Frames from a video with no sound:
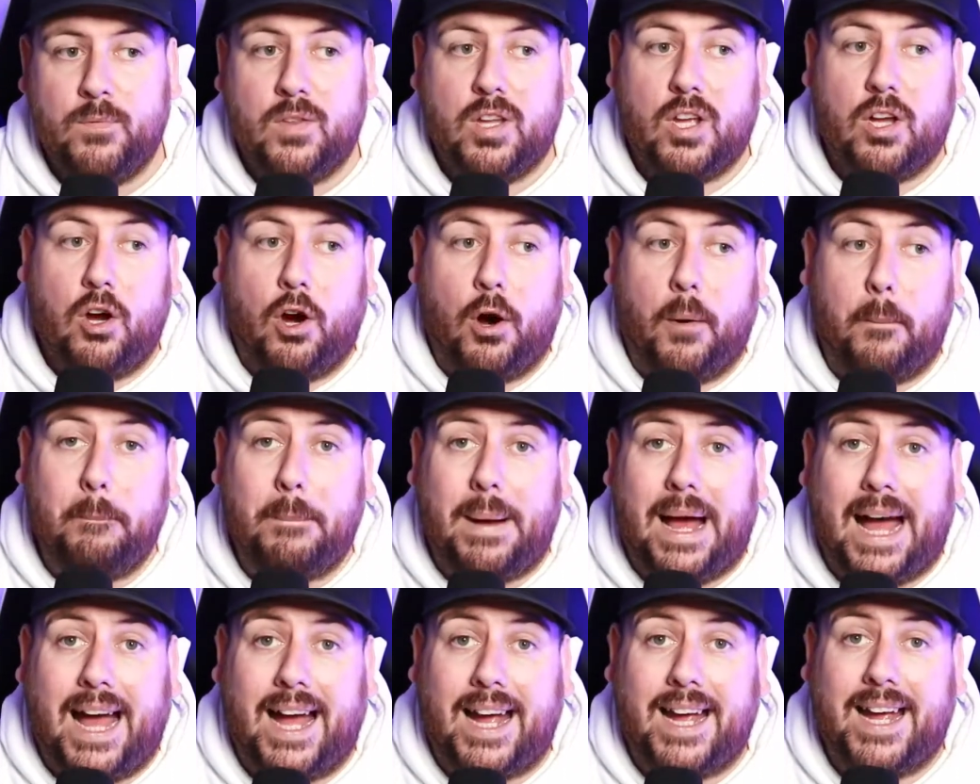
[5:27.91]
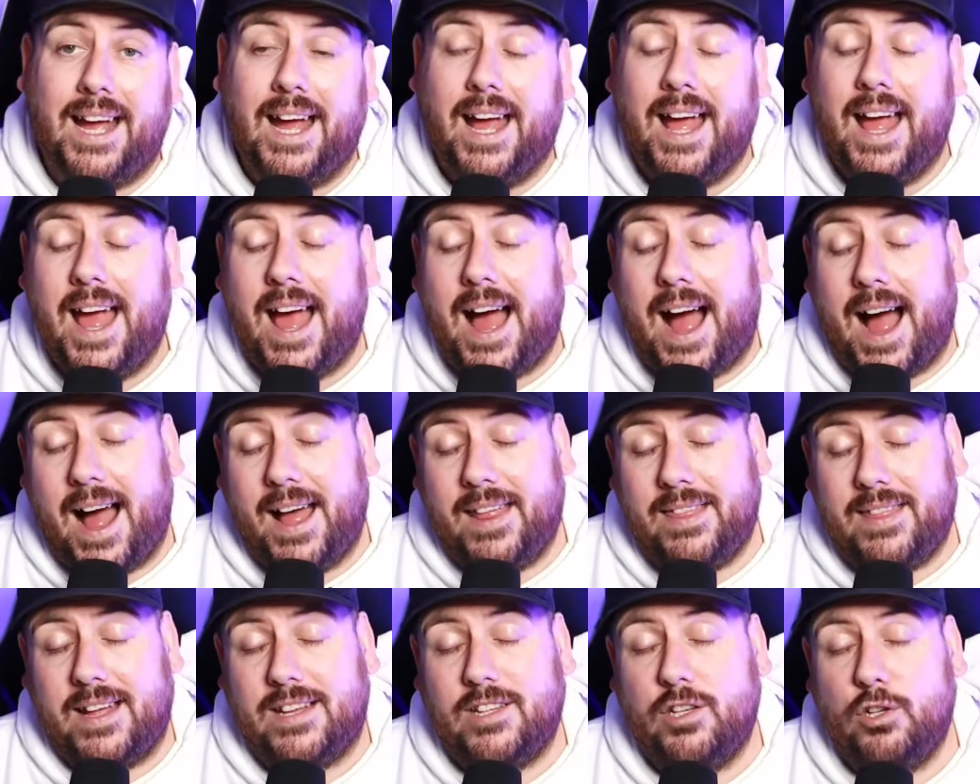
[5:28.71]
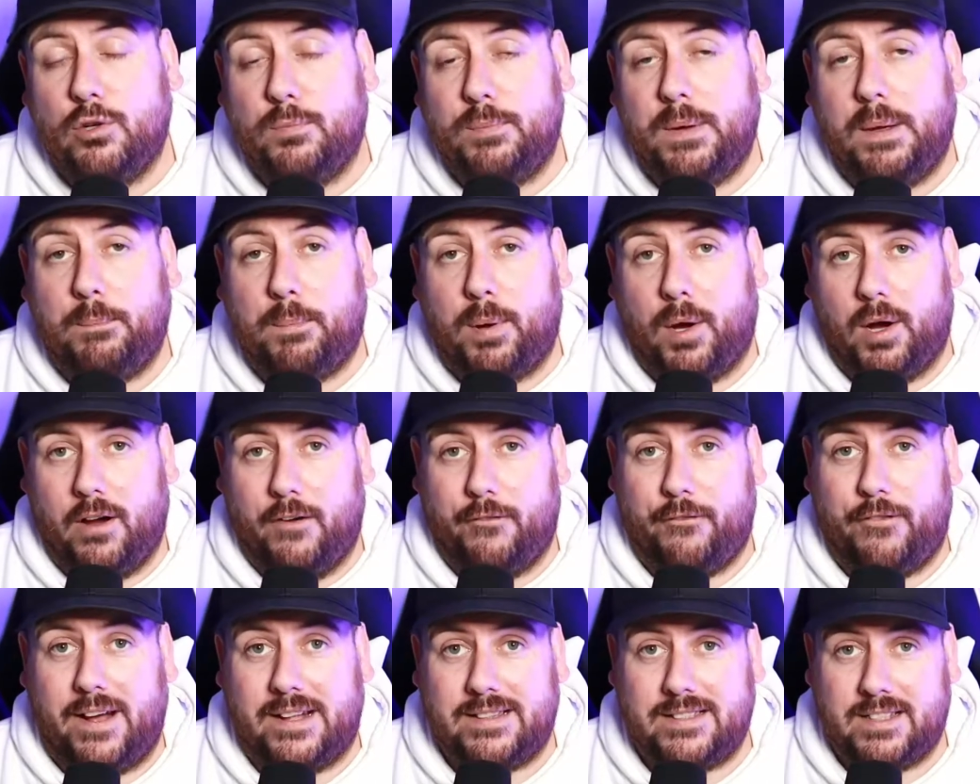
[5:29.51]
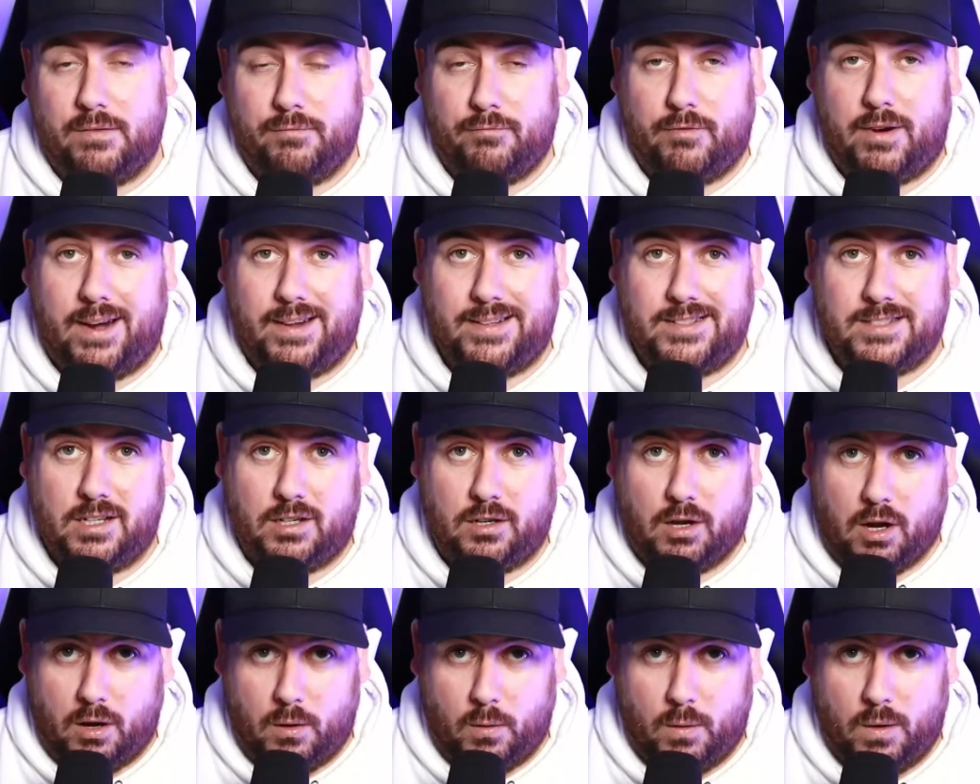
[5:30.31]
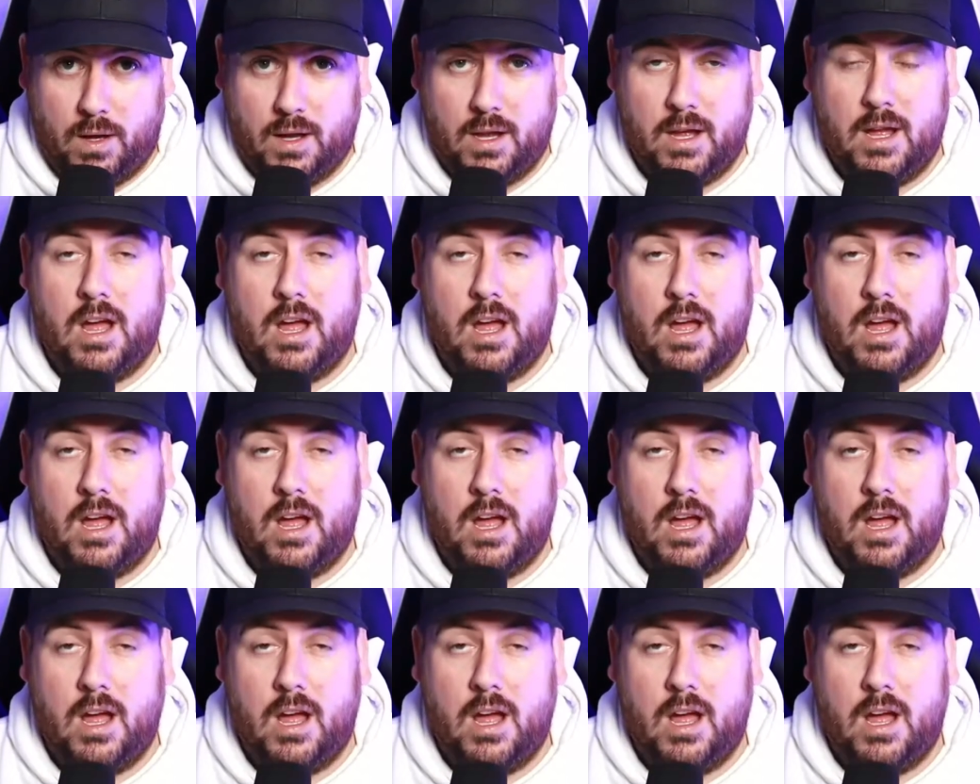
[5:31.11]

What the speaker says: come back, and then you'll be perfect and ready to go.